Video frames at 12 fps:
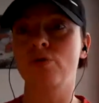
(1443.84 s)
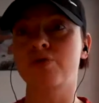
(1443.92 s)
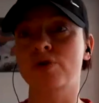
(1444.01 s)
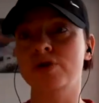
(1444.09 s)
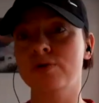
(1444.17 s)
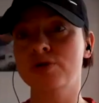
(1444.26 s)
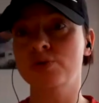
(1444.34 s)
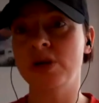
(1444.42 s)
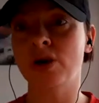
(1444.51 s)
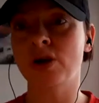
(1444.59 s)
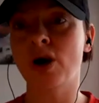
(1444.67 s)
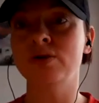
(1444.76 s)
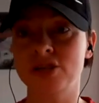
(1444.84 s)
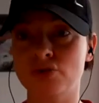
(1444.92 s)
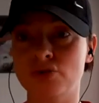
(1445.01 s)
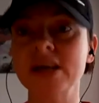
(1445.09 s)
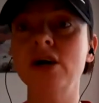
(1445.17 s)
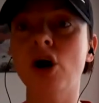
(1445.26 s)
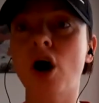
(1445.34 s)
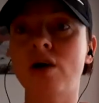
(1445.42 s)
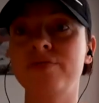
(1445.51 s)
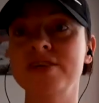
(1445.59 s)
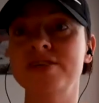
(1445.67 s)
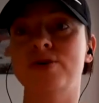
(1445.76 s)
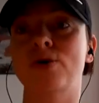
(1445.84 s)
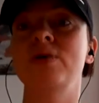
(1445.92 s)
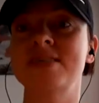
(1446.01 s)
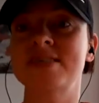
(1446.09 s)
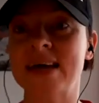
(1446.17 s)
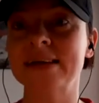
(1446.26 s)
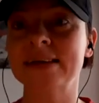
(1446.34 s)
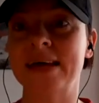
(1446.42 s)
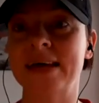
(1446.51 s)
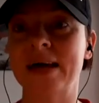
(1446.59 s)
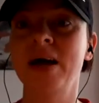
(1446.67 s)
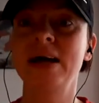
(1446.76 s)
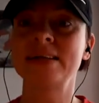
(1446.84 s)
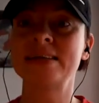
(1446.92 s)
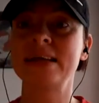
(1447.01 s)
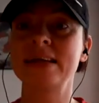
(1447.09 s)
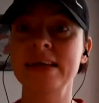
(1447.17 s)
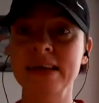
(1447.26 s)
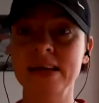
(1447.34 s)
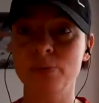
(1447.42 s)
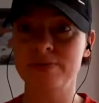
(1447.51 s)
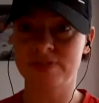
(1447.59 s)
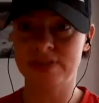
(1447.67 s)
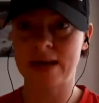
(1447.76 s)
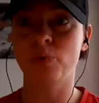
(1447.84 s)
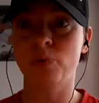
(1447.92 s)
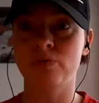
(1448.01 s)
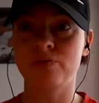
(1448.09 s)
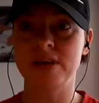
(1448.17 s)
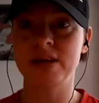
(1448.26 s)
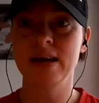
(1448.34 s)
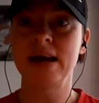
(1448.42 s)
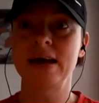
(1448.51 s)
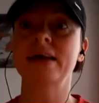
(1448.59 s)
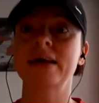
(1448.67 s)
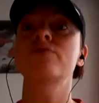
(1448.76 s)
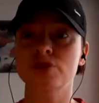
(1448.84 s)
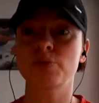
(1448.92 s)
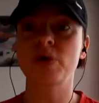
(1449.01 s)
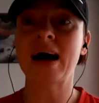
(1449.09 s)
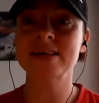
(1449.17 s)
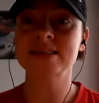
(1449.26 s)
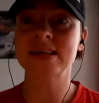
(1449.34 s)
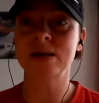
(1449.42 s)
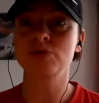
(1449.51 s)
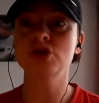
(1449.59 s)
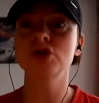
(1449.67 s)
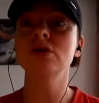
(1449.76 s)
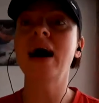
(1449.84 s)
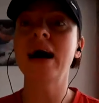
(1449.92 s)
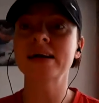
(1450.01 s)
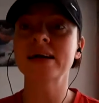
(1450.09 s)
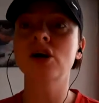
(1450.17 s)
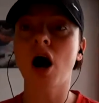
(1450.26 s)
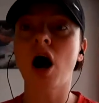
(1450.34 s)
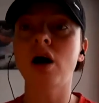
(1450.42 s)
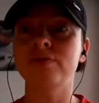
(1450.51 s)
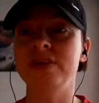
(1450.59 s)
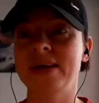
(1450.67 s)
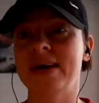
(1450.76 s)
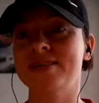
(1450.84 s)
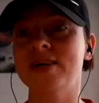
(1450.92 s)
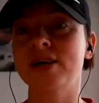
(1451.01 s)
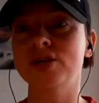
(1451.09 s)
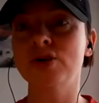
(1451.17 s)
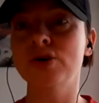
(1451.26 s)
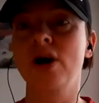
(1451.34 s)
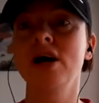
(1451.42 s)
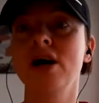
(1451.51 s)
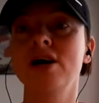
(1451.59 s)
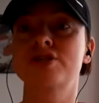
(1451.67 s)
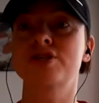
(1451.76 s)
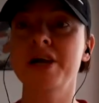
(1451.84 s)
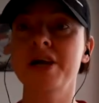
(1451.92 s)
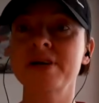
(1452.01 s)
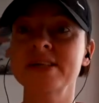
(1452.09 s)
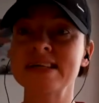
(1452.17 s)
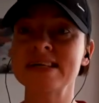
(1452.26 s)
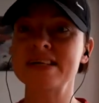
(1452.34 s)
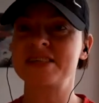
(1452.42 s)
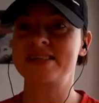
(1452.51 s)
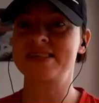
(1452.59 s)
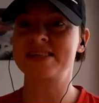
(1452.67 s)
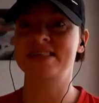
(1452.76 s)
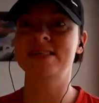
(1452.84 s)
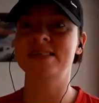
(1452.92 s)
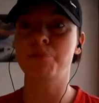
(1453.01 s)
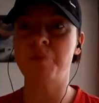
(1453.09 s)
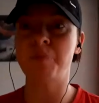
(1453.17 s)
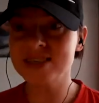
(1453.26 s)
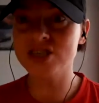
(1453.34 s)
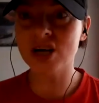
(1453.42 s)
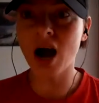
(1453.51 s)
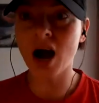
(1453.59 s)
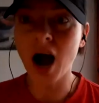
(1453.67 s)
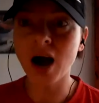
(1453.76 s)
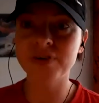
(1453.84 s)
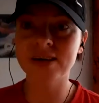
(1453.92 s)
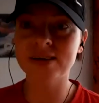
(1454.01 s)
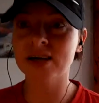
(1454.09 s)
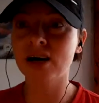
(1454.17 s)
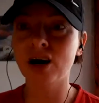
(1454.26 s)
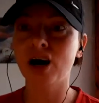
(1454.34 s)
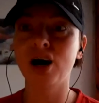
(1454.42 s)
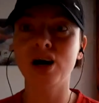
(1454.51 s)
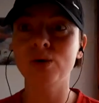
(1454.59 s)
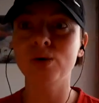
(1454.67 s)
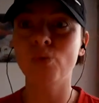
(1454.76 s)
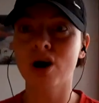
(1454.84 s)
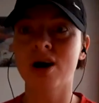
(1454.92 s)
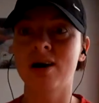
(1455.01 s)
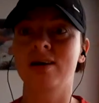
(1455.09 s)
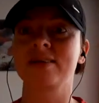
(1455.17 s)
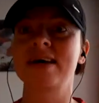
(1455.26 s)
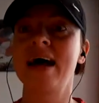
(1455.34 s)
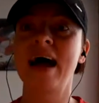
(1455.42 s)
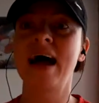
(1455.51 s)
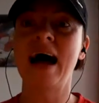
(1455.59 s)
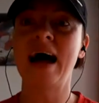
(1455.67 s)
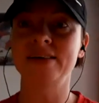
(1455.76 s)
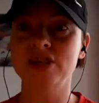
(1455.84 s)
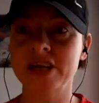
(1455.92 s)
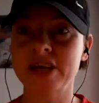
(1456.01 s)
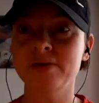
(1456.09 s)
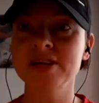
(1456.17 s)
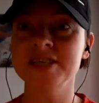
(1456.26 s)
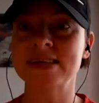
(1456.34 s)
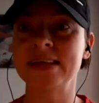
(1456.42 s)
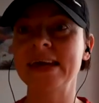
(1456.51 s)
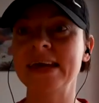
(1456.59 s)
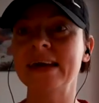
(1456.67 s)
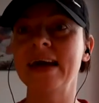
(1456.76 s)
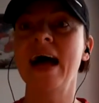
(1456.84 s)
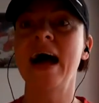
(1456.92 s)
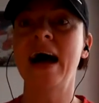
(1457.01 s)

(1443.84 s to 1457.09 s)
For those we know, they drink coffee, so we'll send them the link with the movie. Like, of course, we ask them, do you like coffee? Yes, I do. So here it is. This is the best coffee in the whole world. And here is the link.